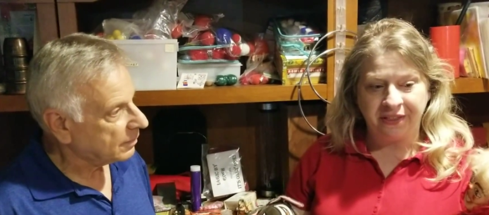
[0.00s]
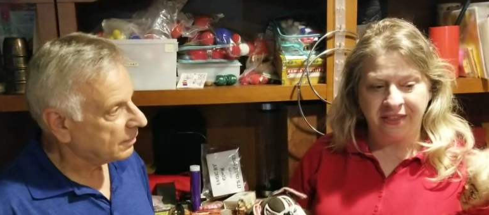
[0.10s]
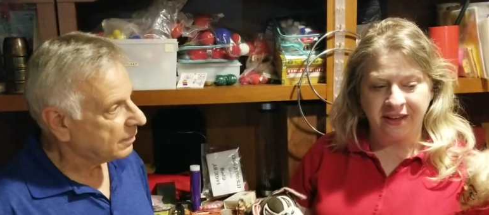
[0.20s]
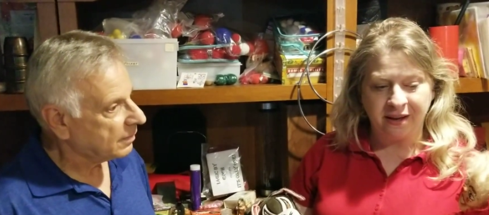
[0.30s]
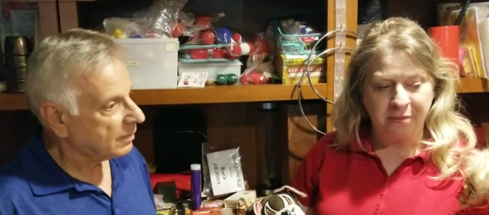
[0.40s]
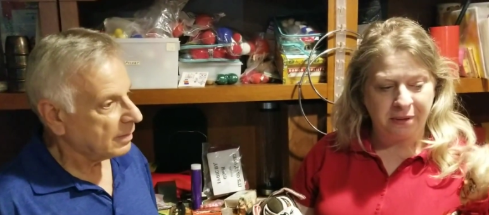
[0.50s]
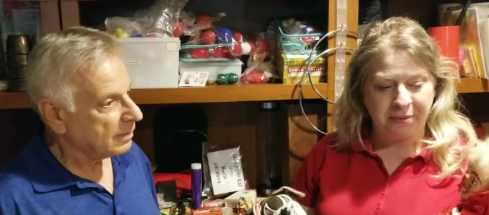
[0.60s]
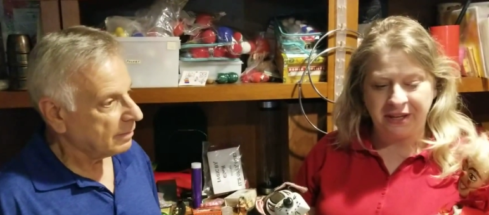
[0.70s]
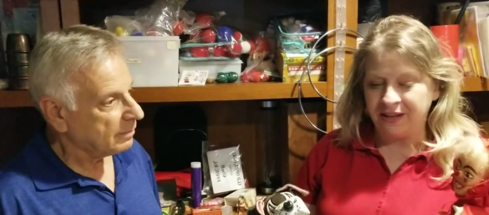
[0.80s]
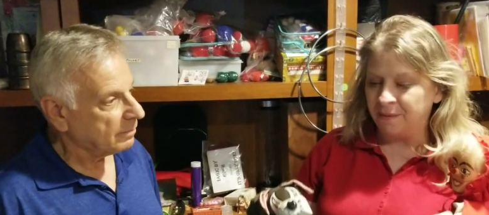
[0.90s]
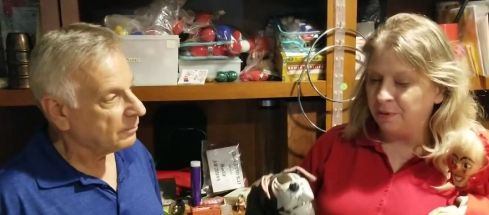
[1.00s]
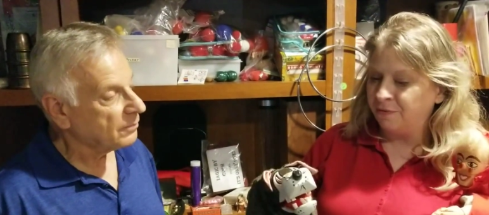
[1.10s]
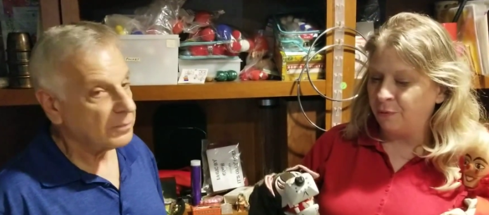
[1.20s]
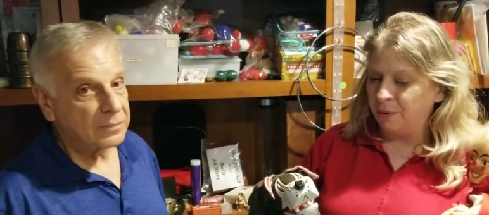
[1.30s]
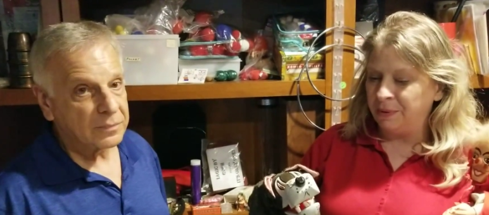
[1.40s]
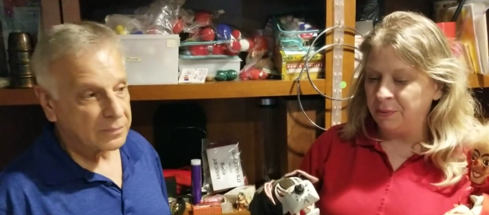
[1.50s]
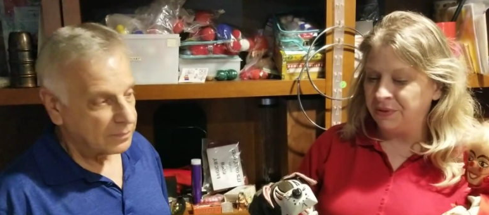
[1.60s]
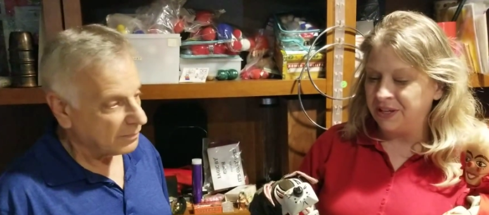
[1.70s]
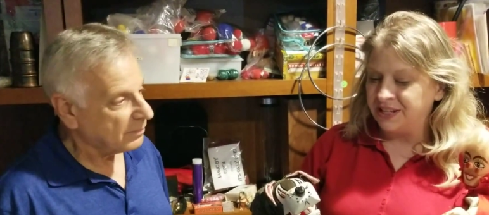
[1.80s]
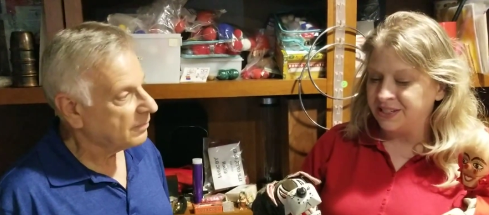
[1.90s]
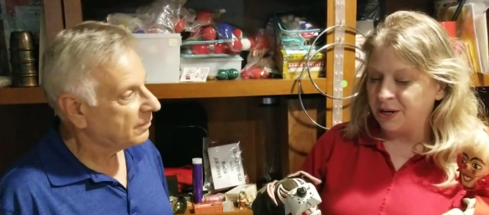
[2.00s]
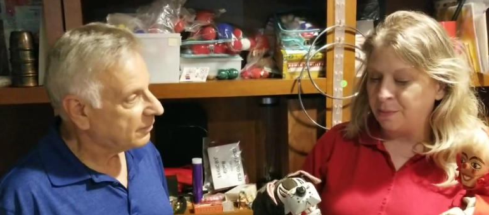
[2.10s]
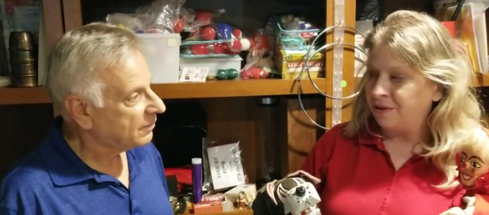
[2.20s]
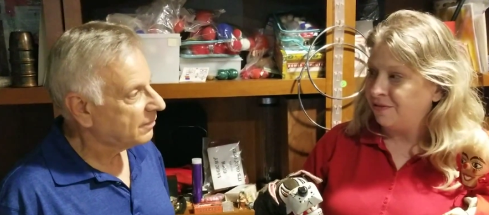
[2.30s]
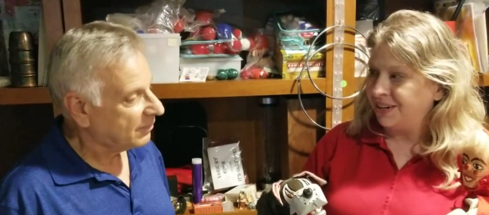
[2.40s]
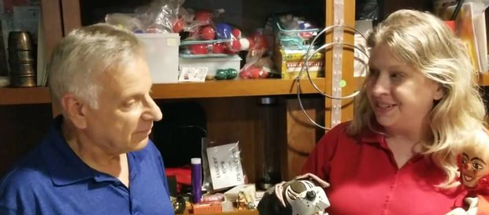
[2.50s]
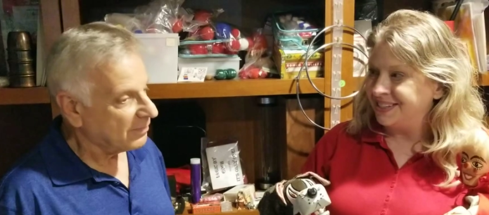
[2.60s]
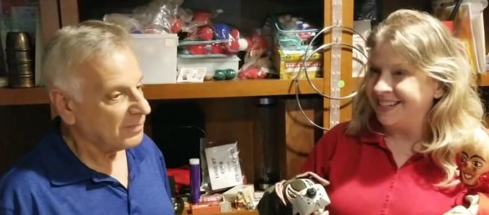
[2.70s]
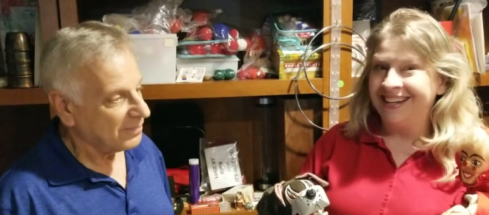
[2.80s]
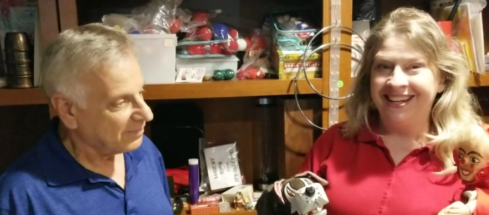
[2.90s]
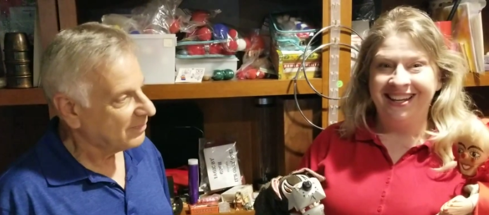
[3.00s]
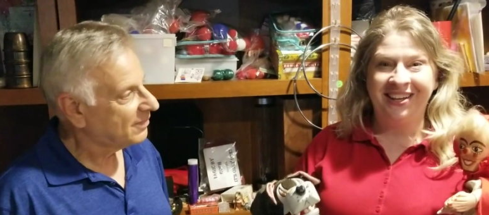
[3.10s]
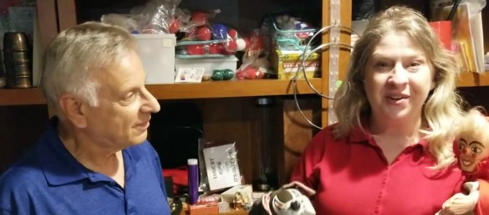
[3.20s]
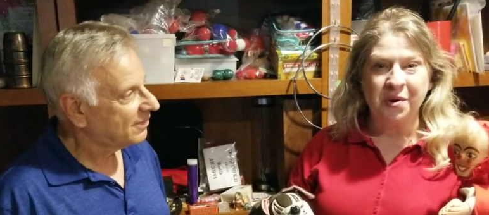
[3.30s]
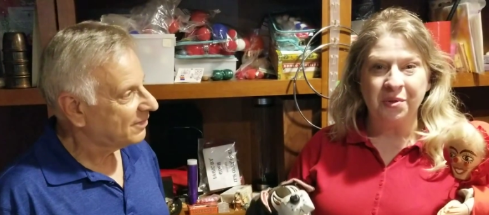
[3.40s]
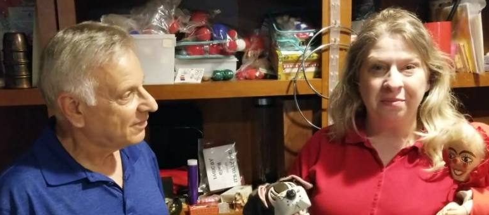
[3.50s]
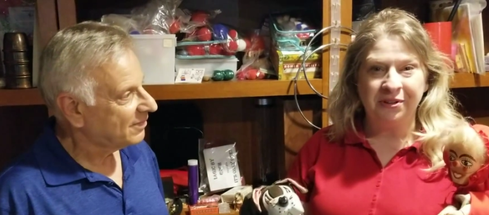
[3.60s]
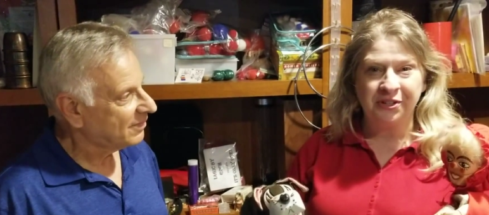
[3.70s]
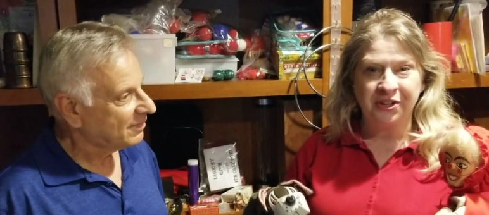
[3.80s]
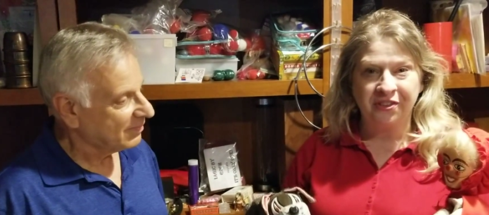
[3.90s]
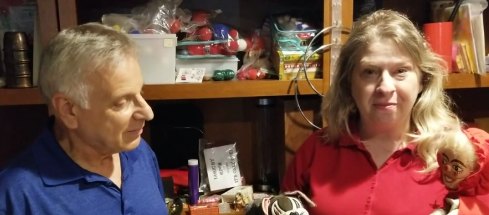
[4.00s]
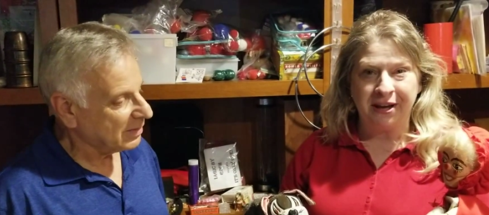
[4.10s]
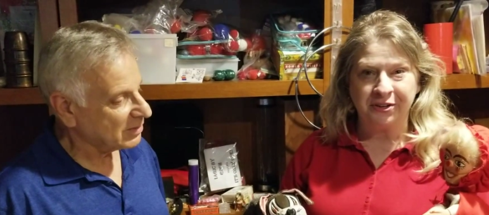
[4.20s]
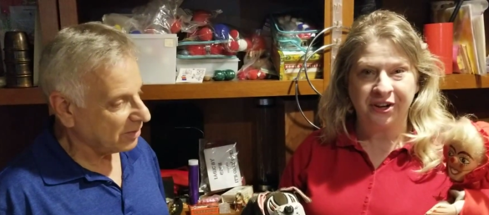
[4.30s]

Speaker 1: think I'm going to be uh, performing with these and all my friends in Colon, Michigan, the magic